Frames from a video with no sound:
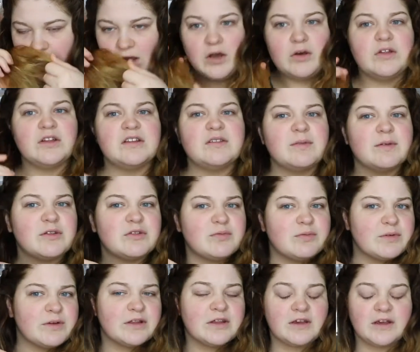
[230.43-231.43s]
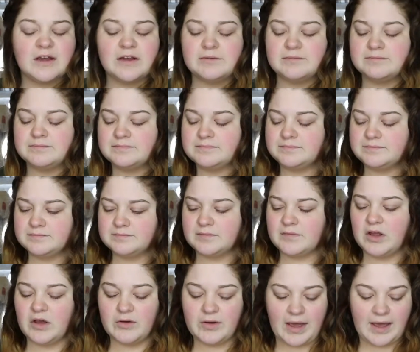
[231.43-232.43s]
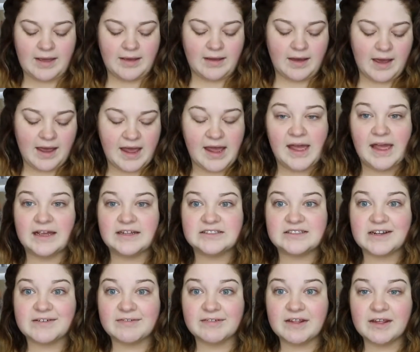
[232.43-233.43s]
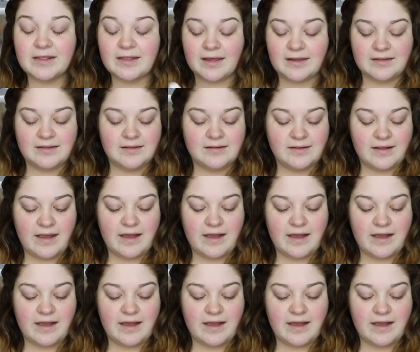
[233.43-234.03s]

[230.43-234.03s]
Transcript: Oh, that smells really good. Okay, I definitely like this.